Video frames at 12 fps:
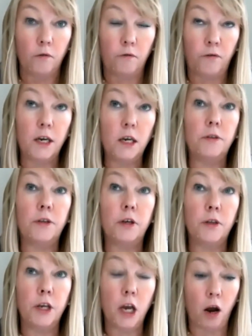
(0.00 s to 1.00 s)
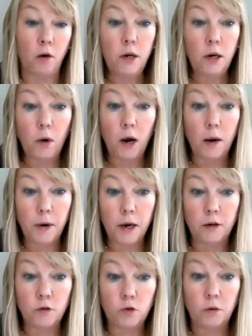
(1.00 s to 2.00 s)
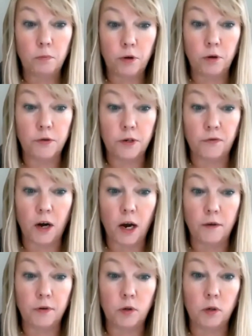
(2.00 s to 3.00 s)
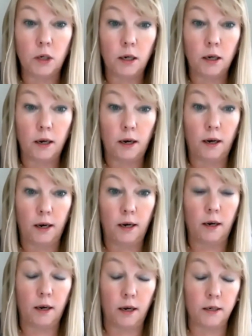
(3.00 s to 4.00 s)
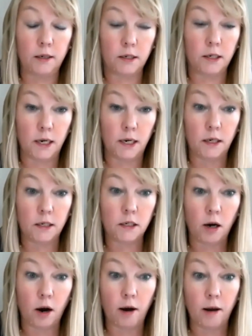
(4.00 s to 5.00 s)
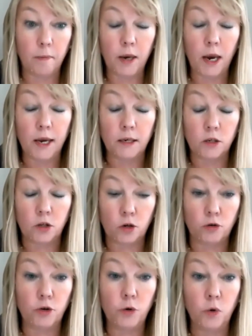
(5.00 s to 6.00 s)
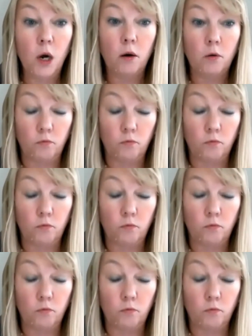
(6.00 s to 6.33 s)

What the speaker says: figured that the only way we're going to improve survival in today's time is through